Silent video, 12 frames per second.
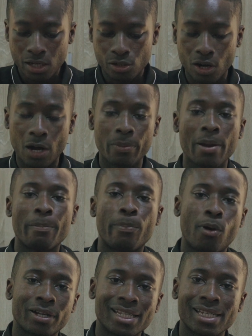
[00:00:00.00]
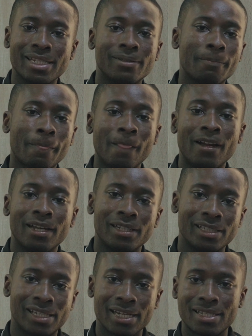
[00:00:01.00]
So I'll be importing
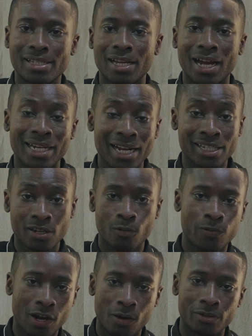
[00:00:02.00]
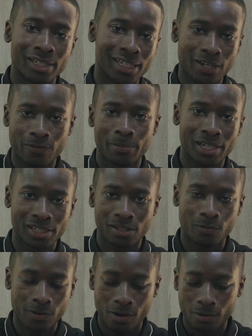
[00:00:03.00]
data from an
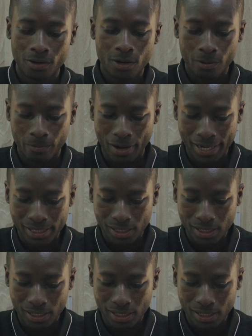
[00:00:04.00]
Excel file, right?